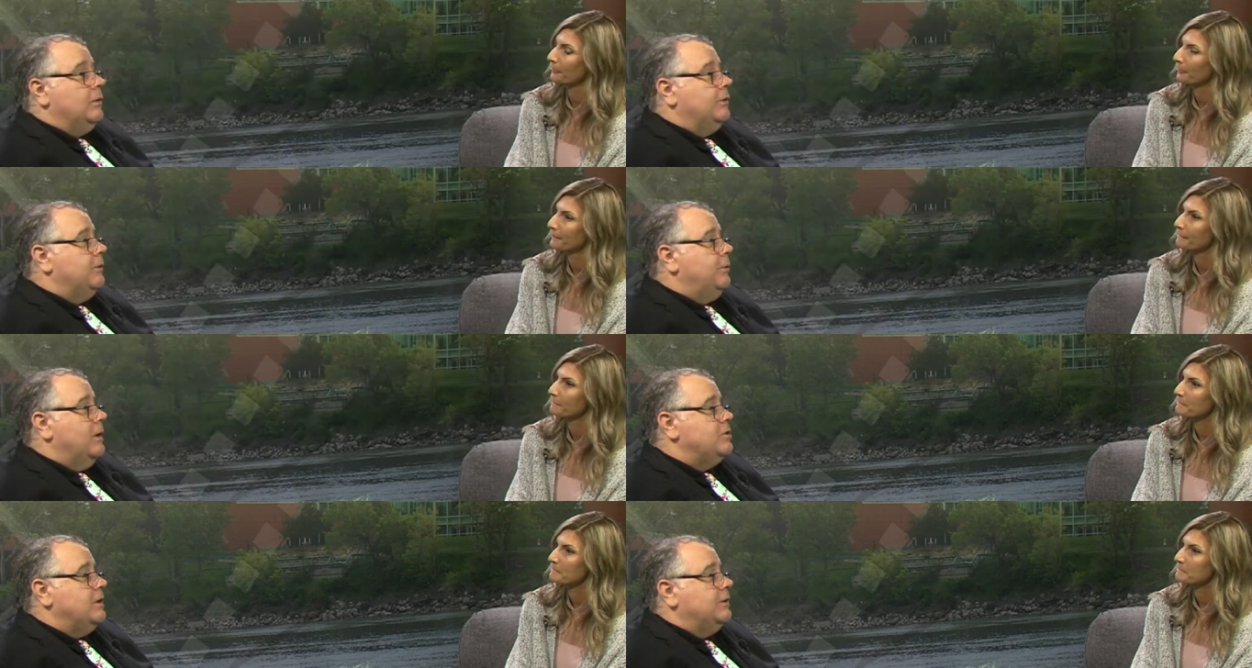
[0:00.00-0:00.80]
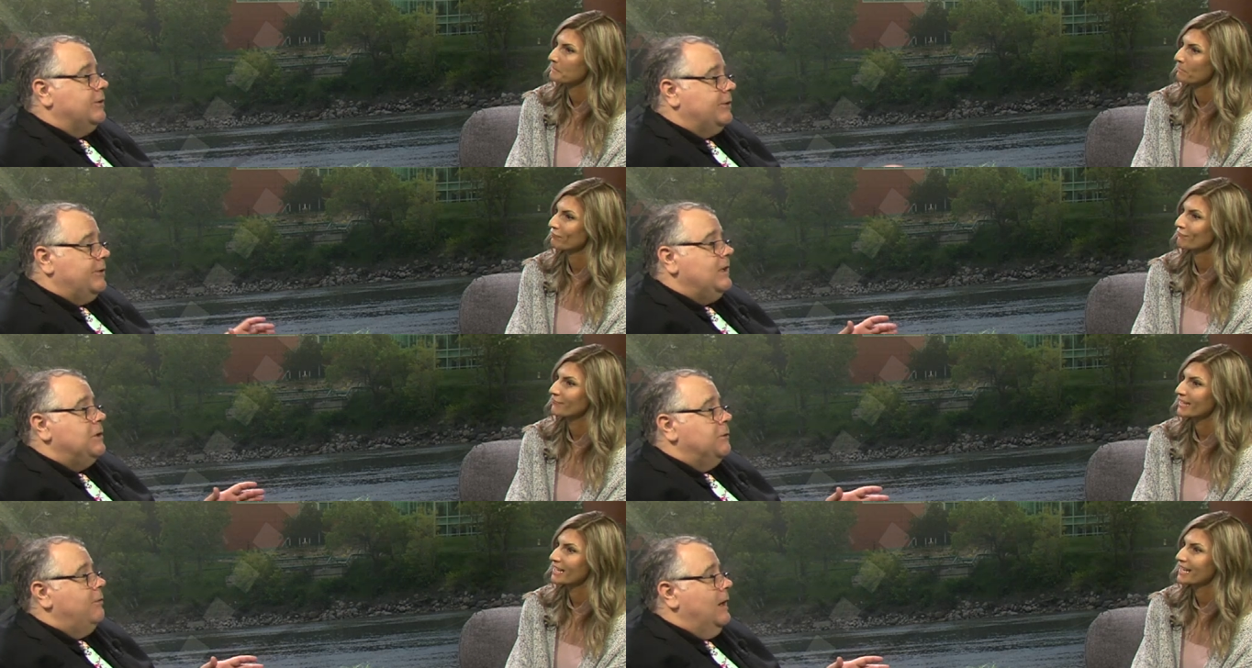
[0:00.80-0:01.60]
Speaker 1: to use a spreadsheet to see
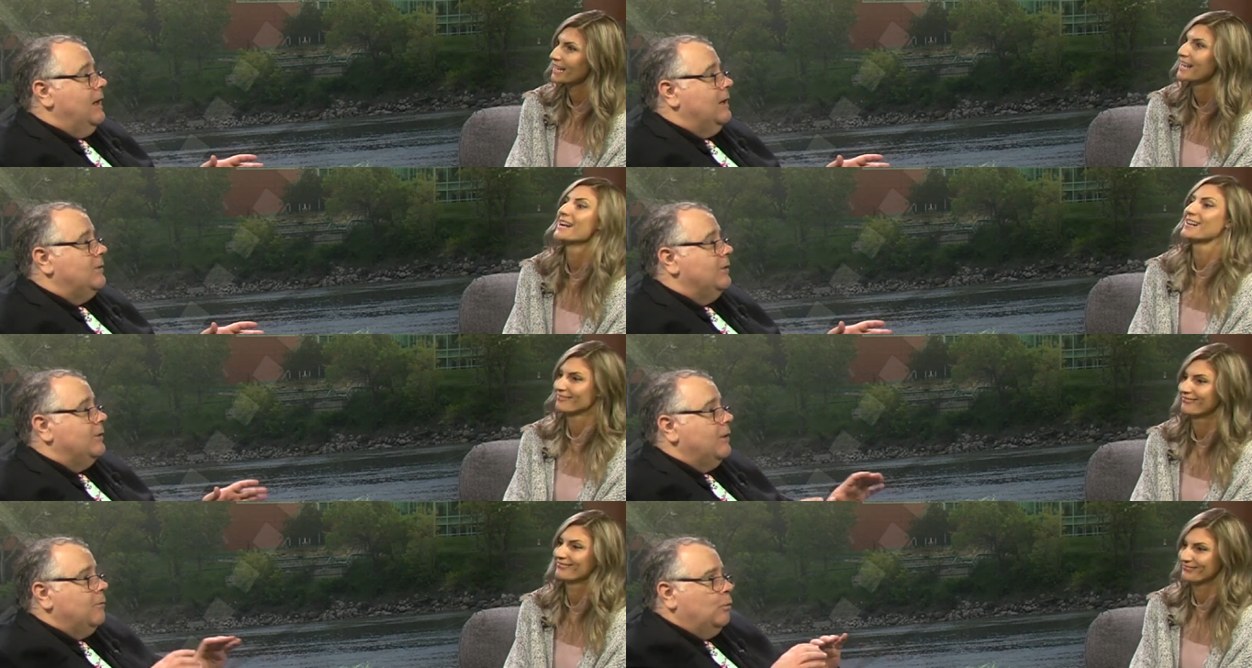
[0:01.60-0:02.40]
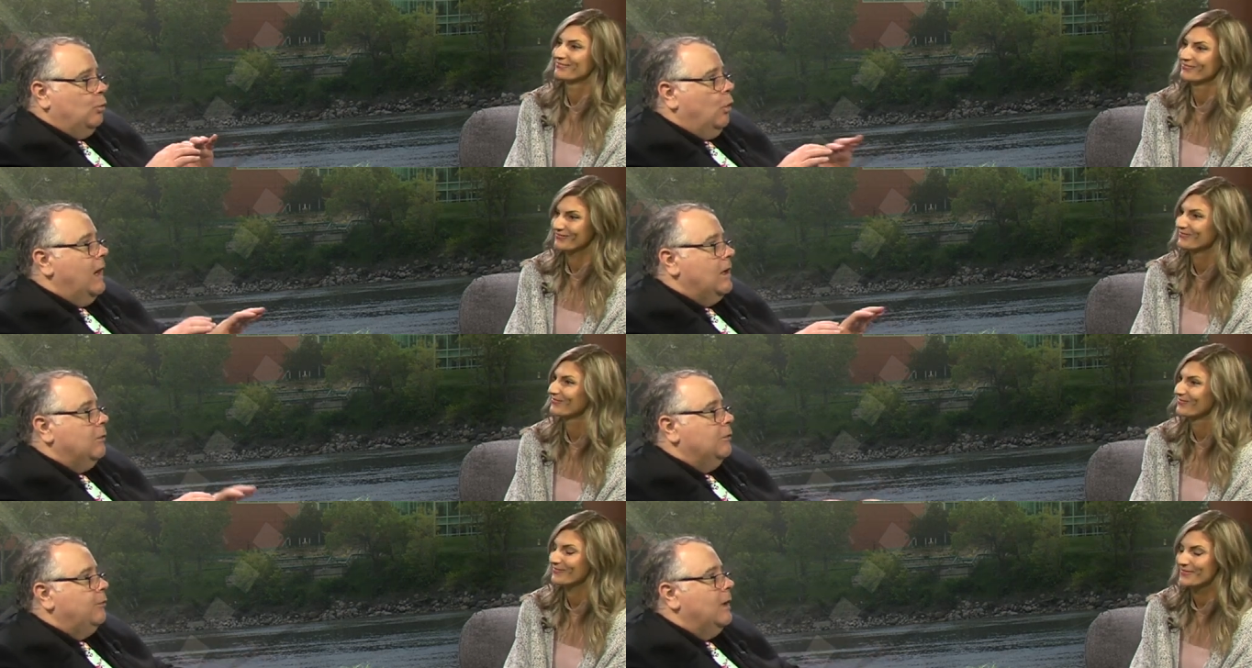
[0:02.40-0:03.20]
your finances right
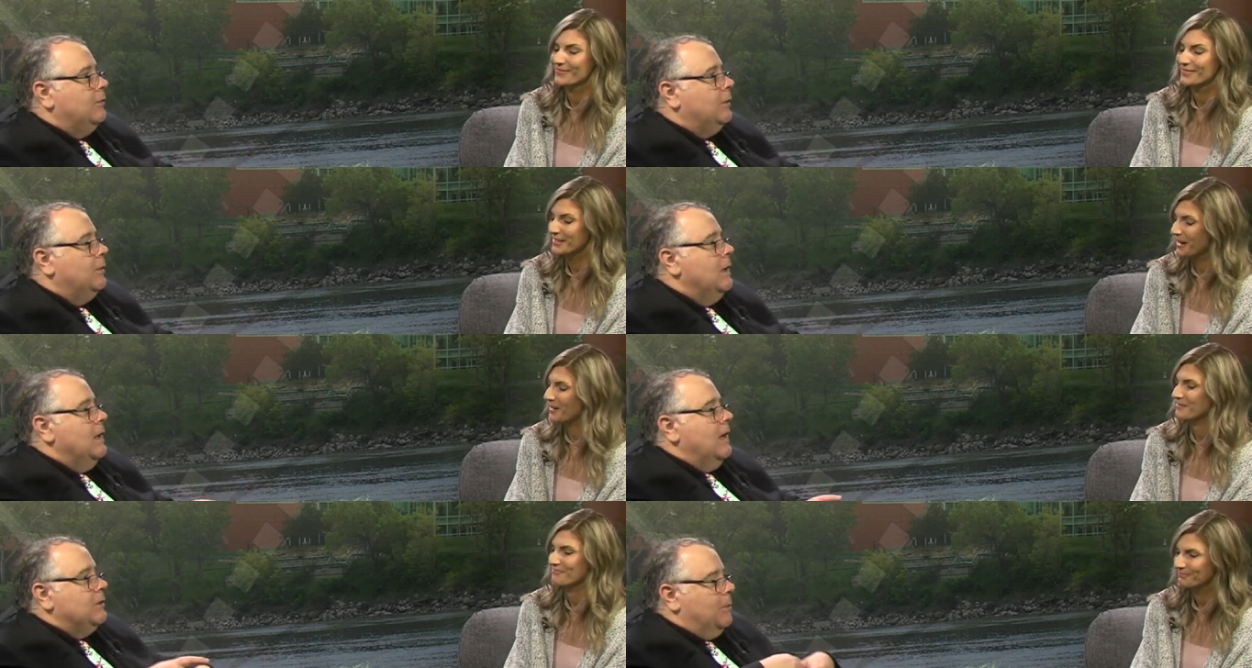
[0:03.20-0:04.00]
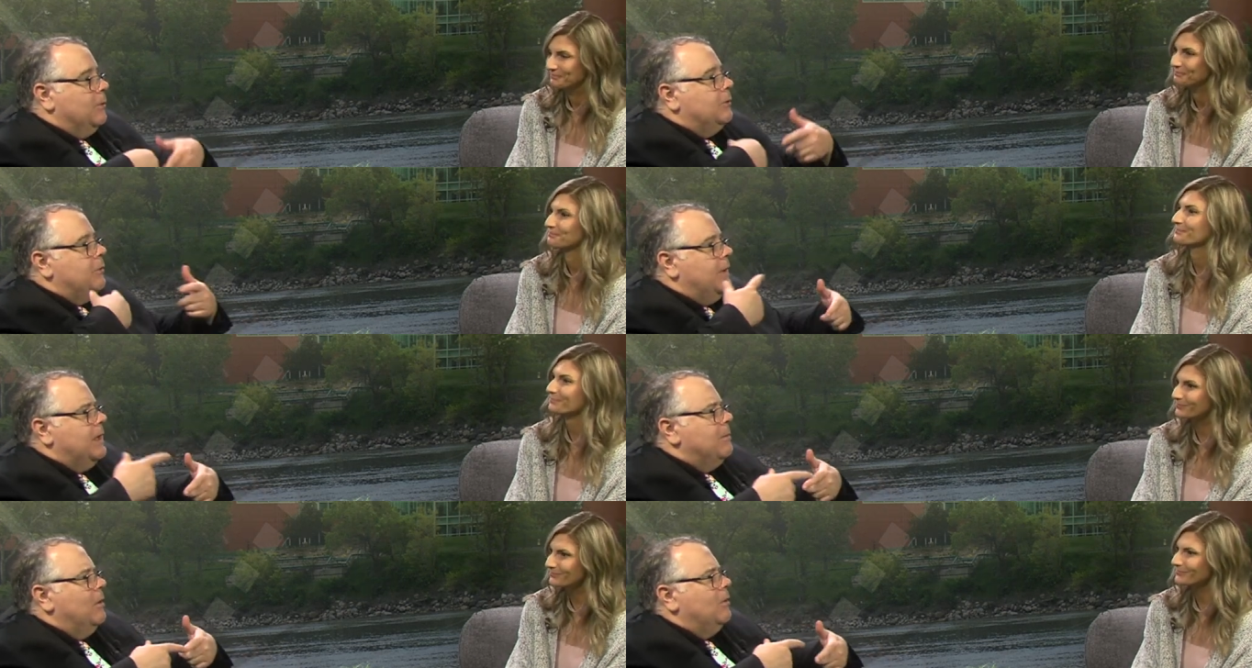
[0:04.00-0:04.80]
out in front of you, yeah. as opposed to
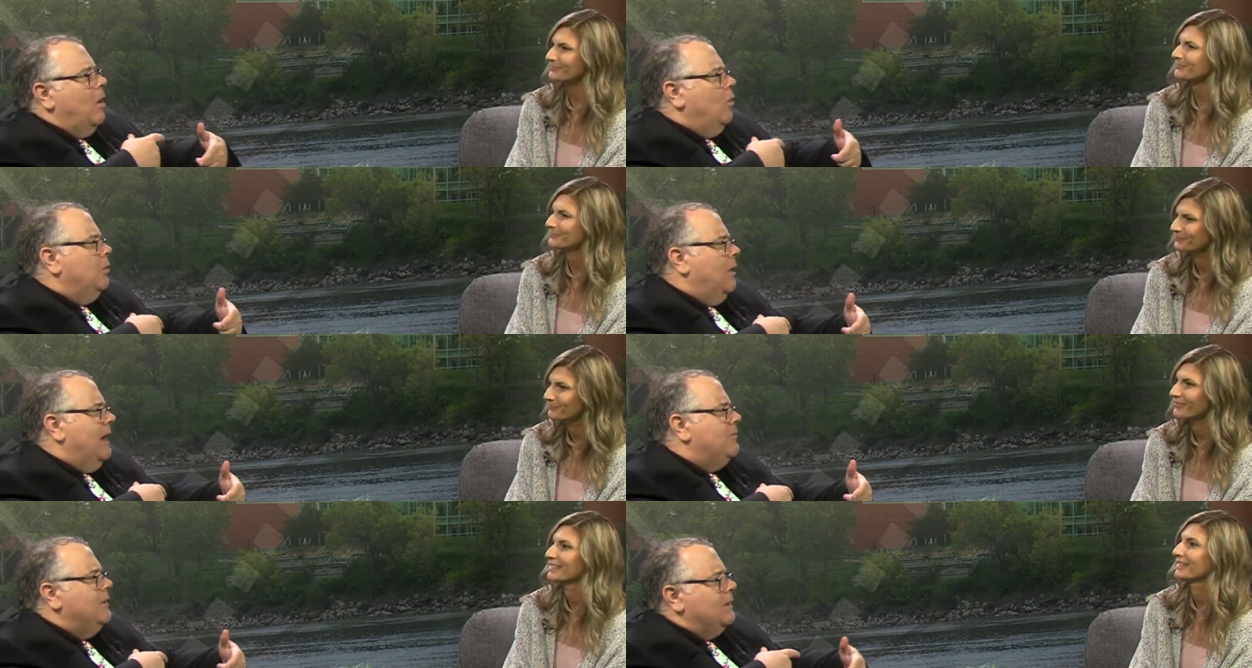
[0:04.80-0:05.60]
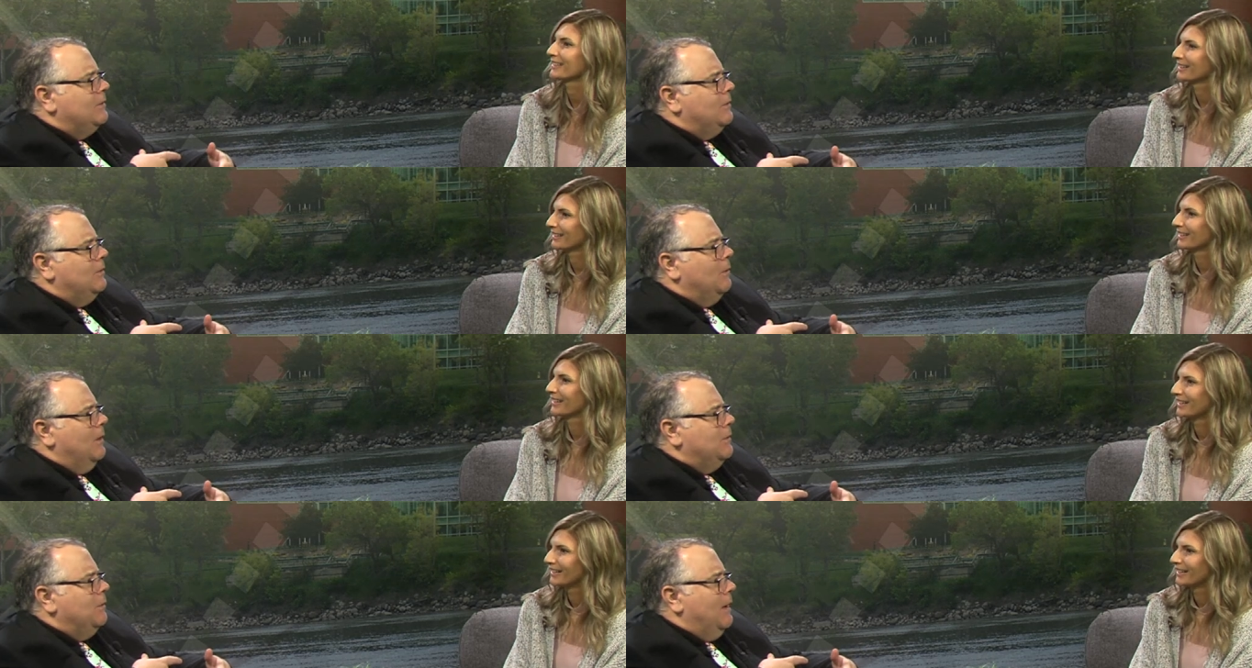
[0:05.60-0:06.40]
think about, oh, do I have this? Do
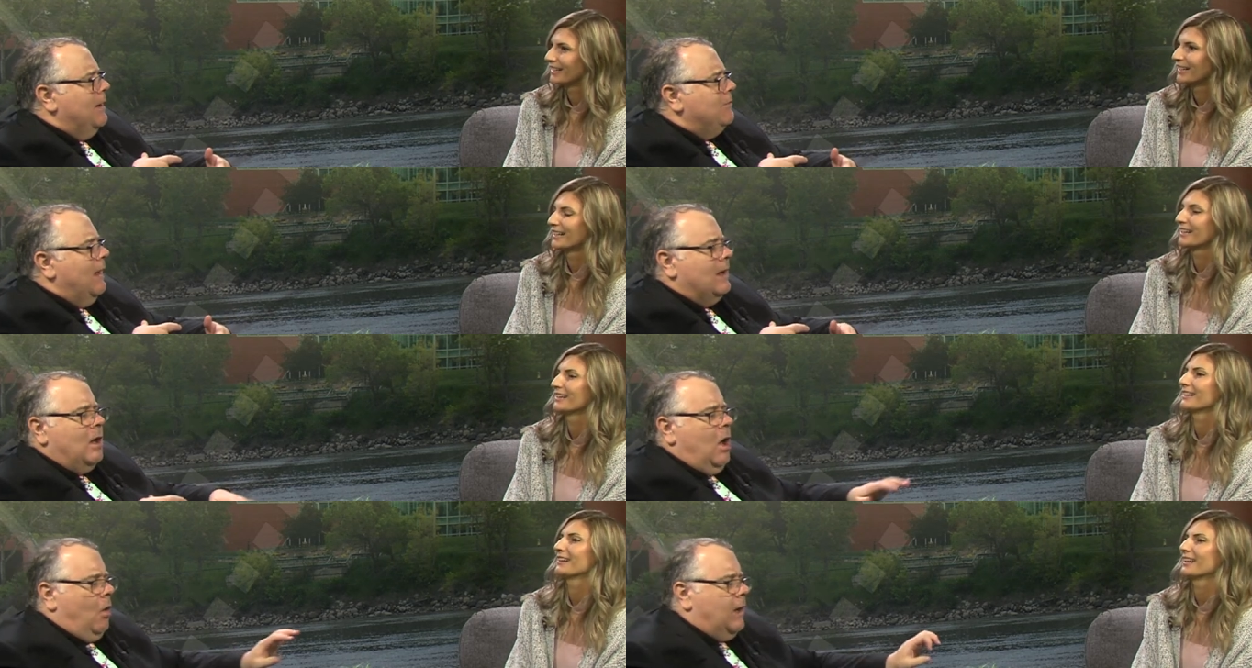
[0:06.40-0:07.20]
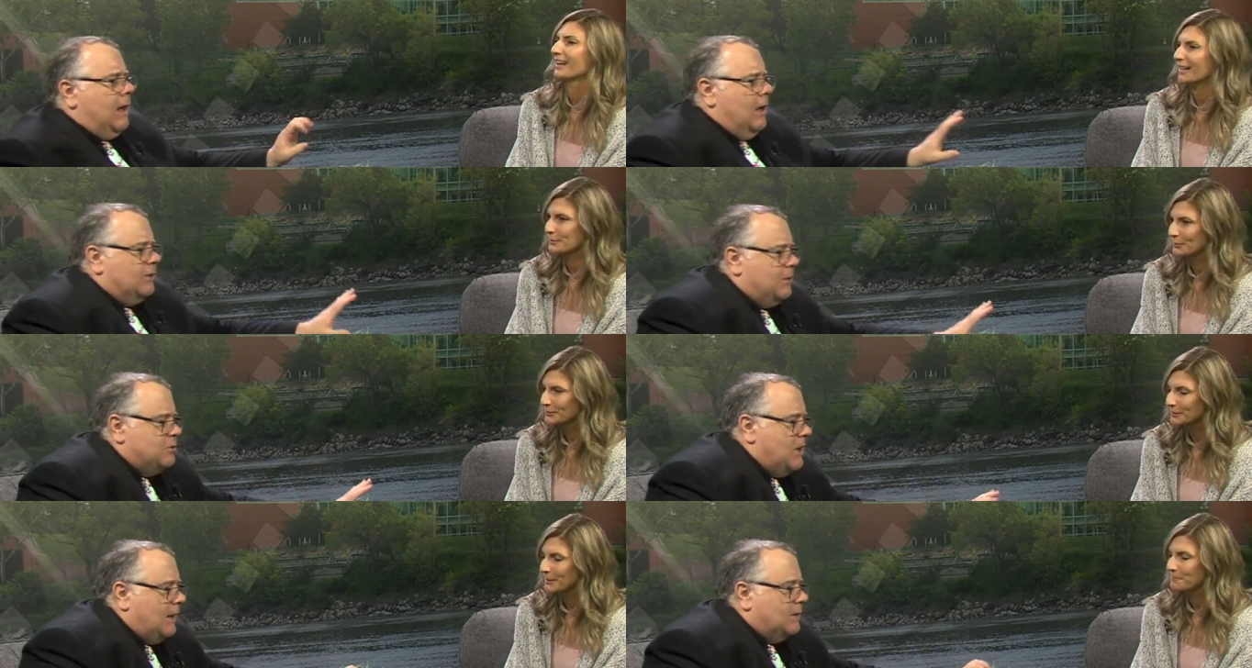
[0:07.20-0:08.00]
I do I have that? Okay,
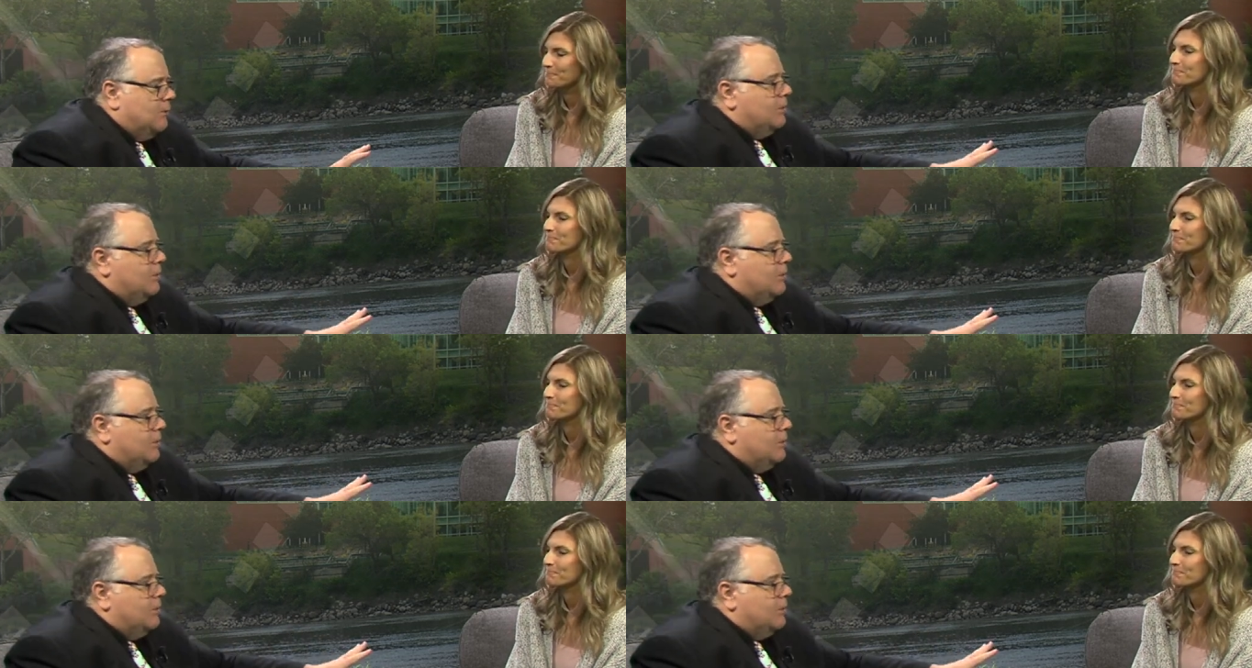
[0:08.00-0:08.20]
Absolutely. subjective